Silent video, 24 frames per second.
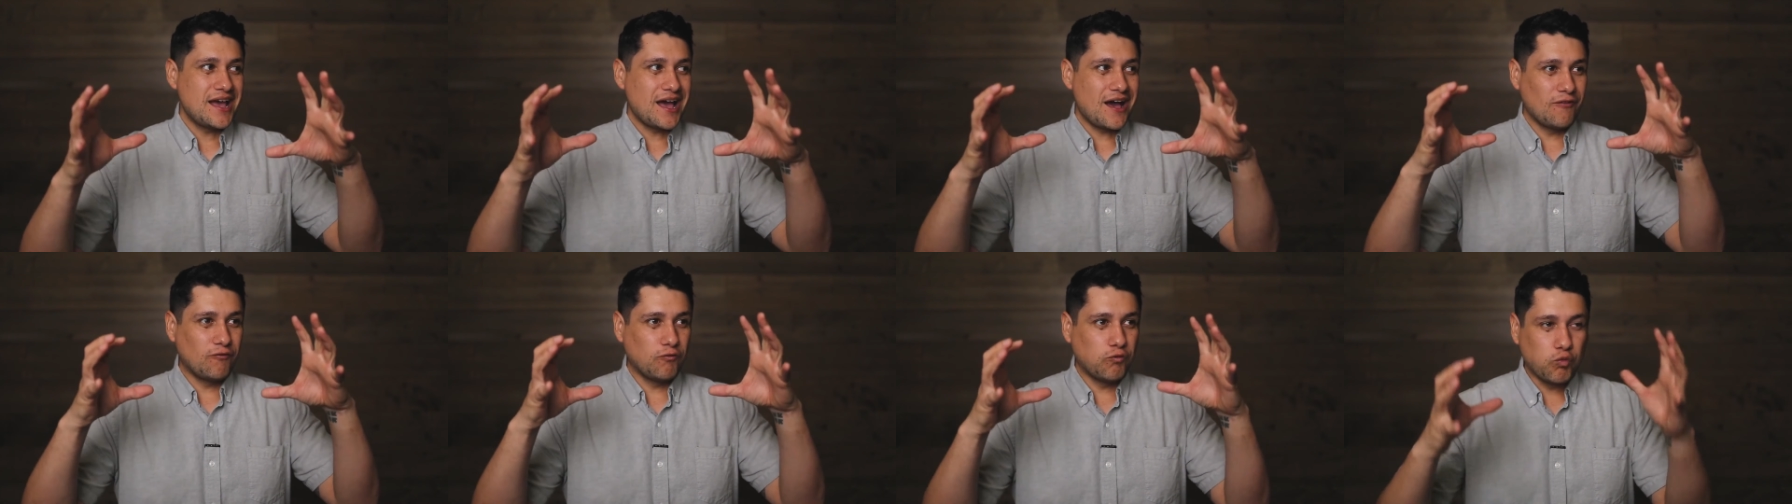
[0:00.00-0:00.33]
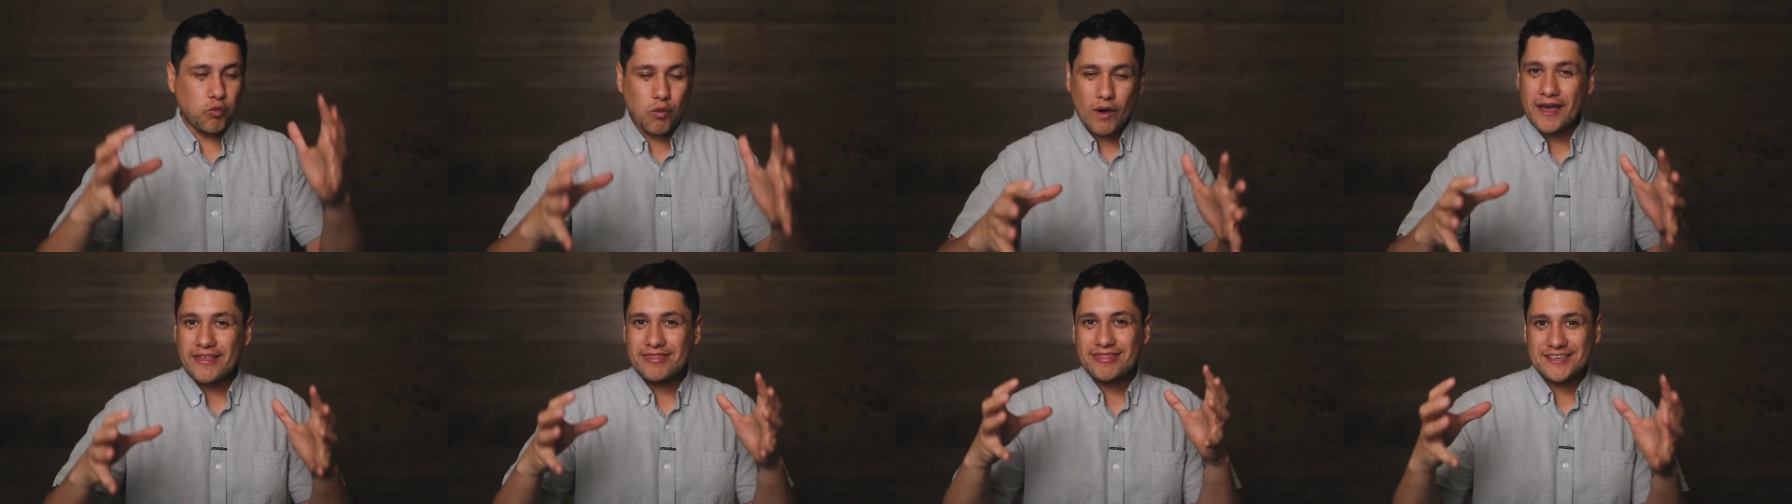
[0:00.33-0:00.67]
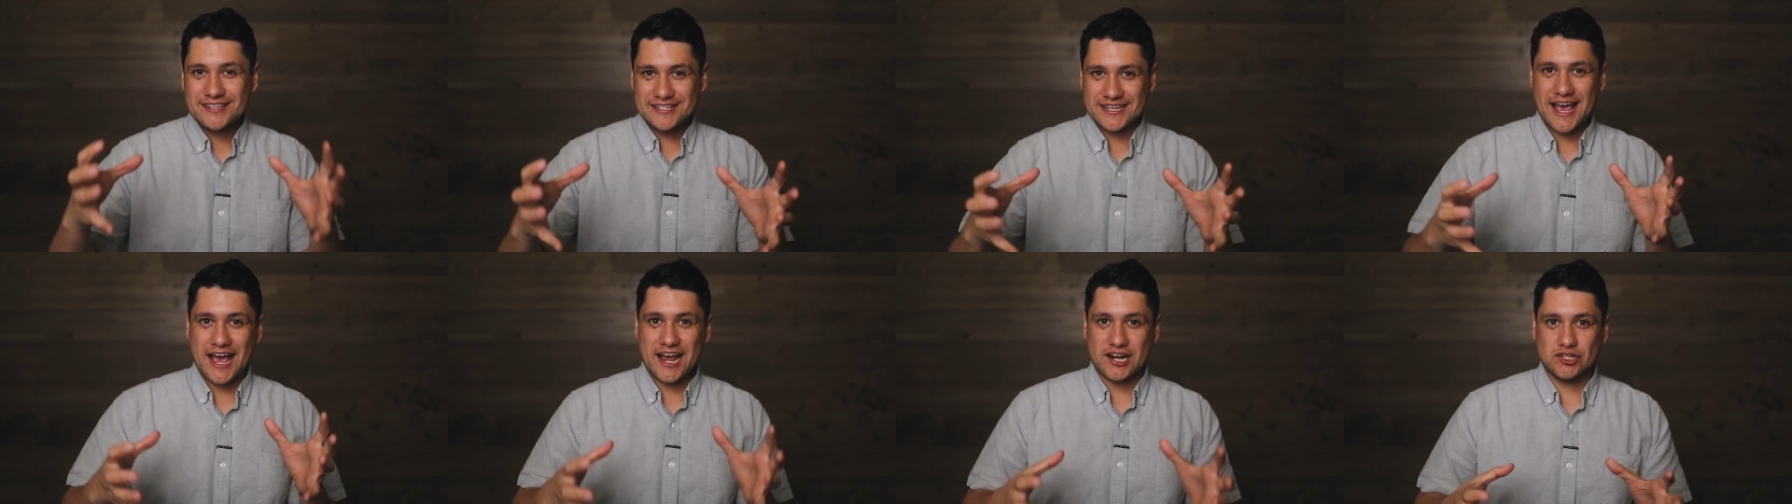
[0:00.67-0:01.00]
of when
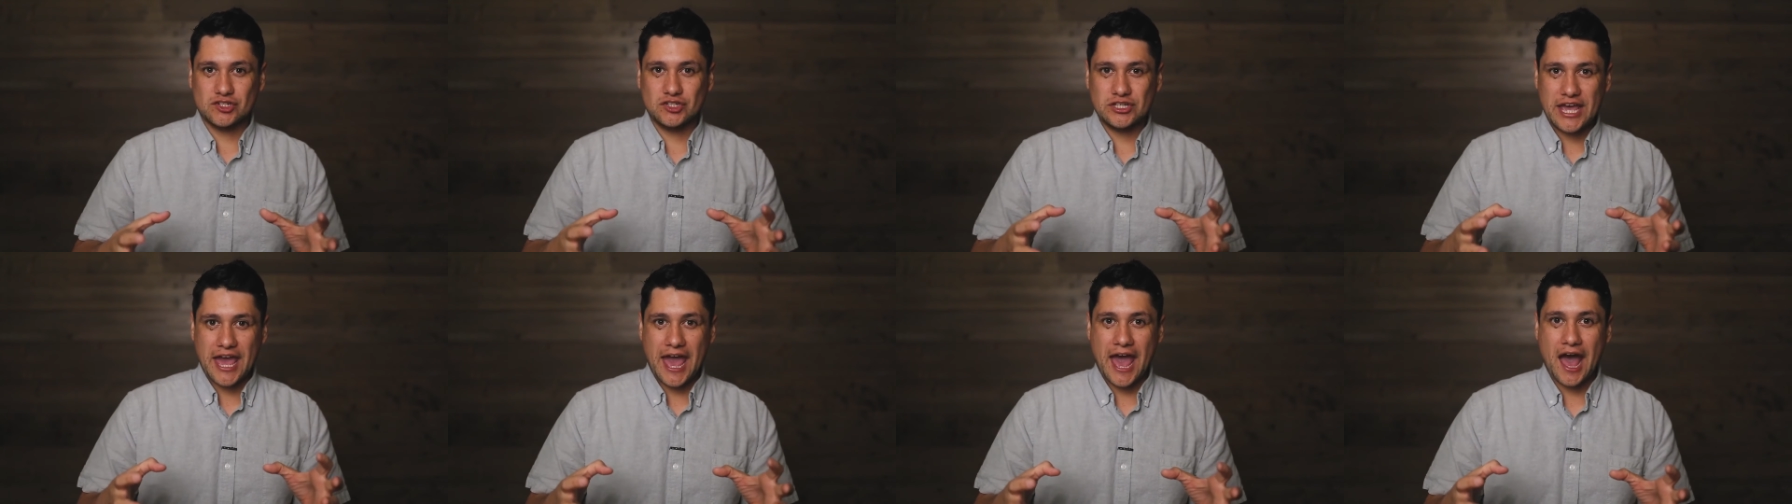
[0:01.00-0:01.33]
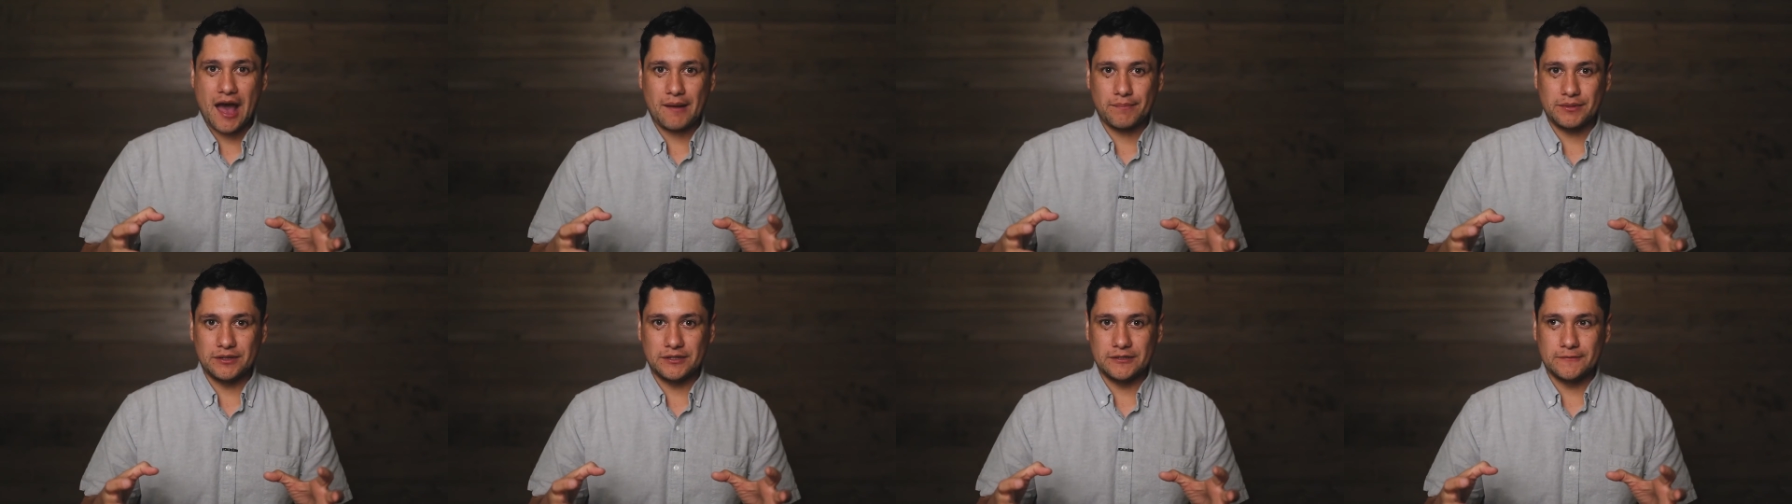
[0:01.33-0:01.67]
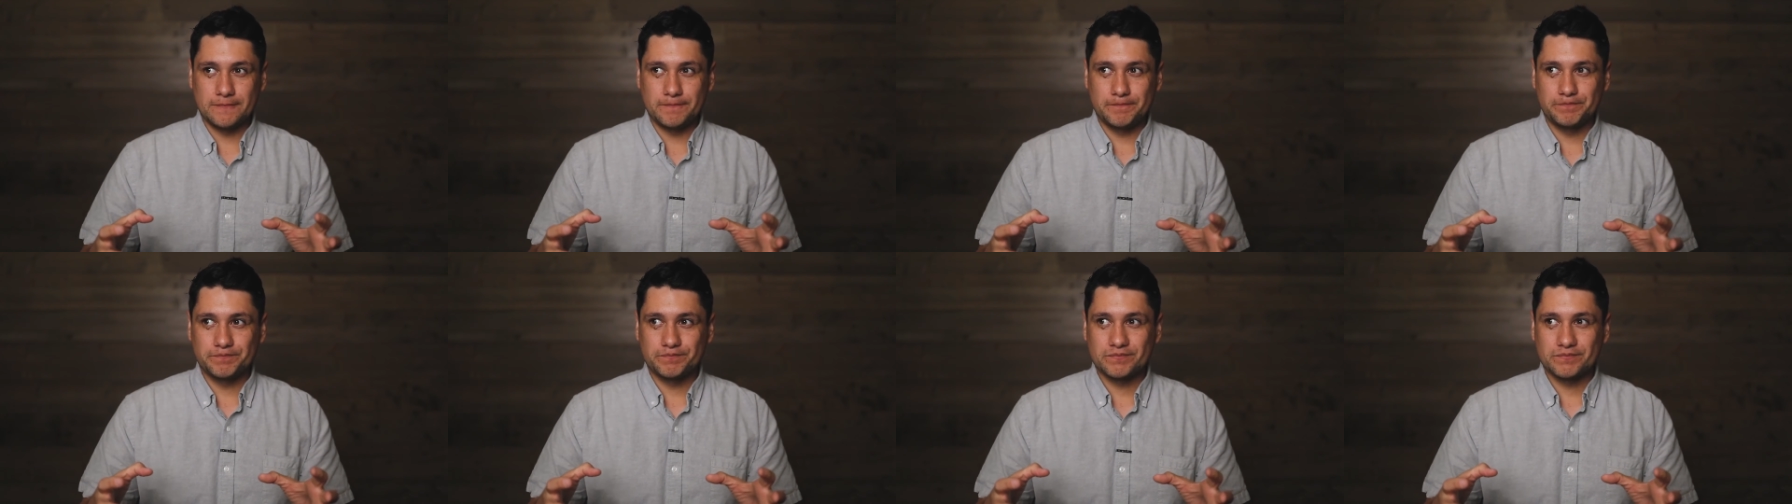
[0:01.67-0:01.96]
this actually happened.